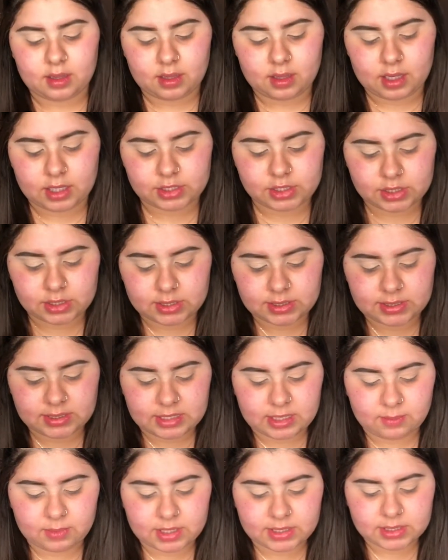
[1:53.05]
It's just a
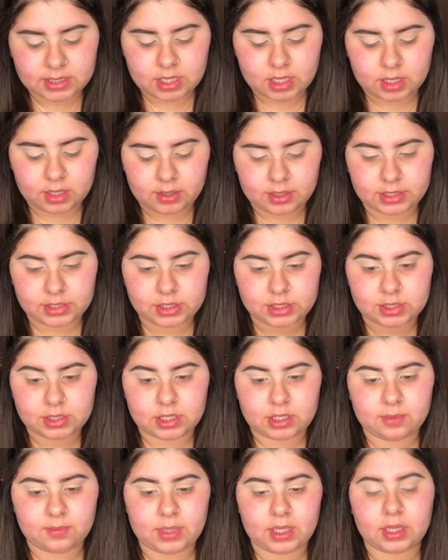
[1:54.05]
seamless color that's just
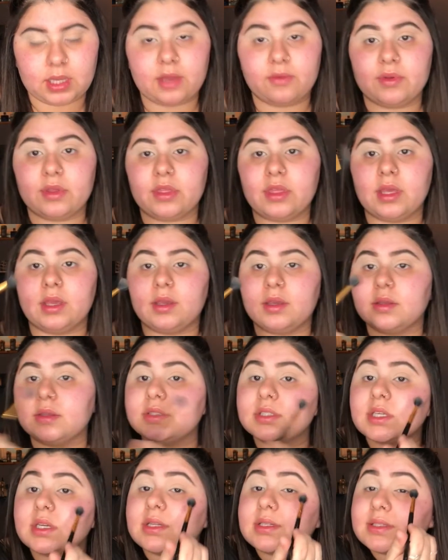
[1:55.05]
going to make everything,
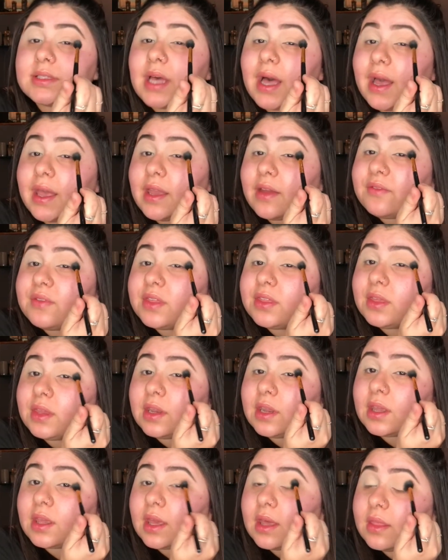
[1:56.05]
it's going to tie everything
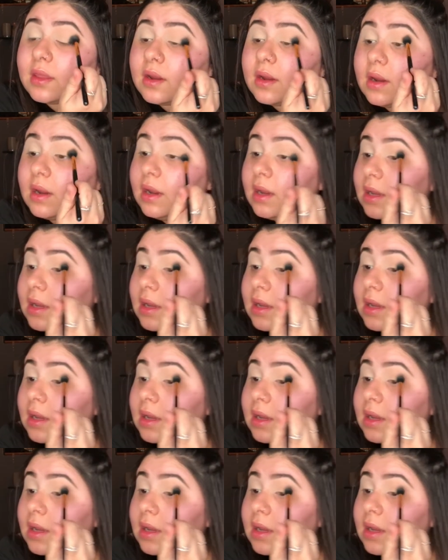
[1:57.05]
together.